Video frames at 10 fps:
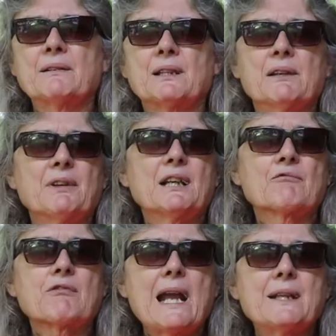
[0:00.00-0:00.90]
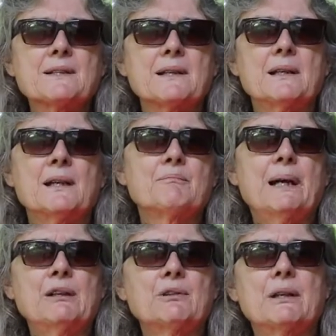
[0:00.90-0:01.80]
giving a rant
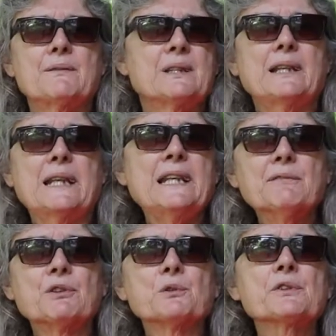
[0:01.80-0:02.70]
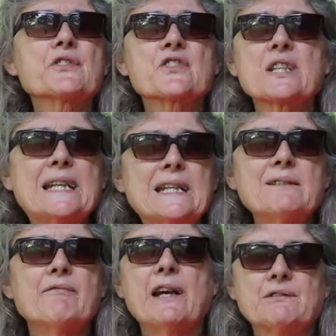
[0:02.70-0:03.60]
about the evil
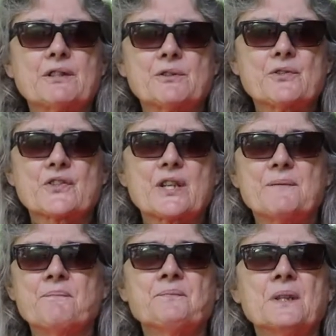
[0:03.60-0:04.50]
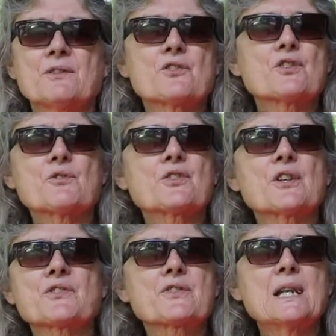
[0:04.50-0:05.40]
seed vendors. There's no
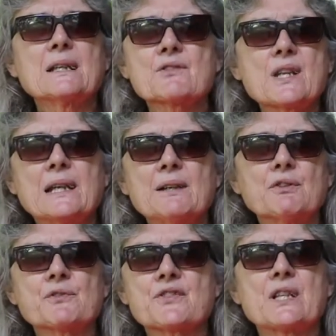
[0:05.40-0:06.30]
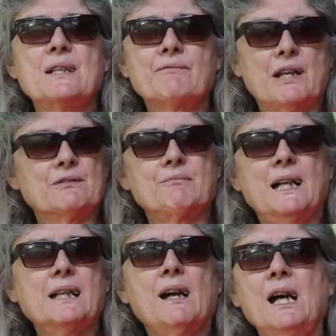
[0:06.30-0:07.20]
such thing as an evil seed vendor.
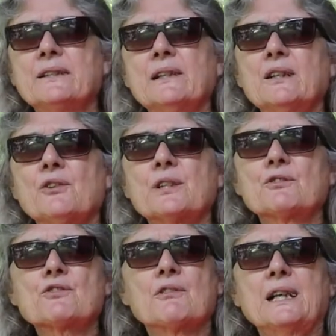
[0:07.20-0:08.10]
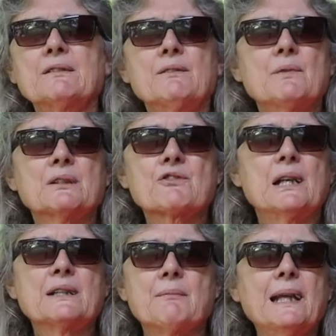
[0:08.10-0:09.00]
My God, you know, they're trying
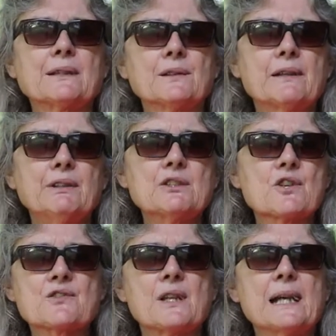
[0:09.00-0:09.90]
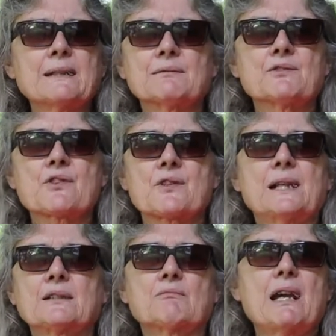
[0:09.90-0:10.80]
to make a living just like
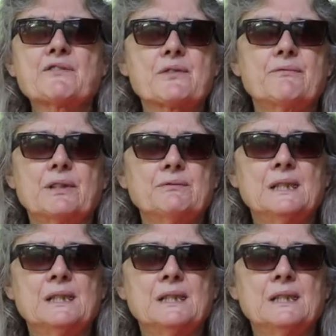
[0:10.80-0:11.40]
the rest of you.